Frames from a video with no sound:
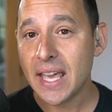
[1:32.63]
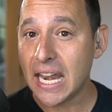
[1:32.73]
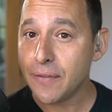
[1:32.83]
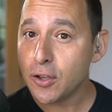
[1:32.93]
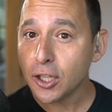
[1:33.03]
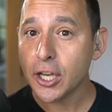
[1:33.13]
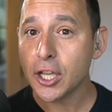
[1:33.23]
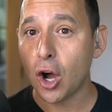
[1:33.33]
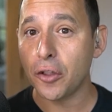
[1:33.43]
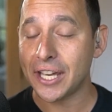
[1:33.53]
And if you look at
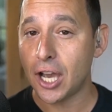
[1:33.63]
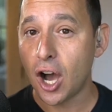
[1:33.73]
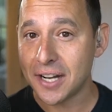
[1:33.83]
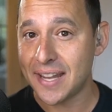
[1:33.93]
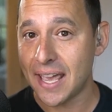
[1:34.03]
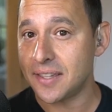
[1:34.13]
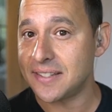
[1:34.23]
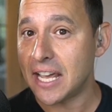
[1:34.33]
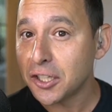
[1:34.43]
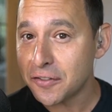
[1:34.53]
all the content, the
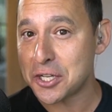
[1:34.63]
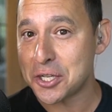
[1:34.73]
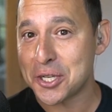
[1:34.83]
television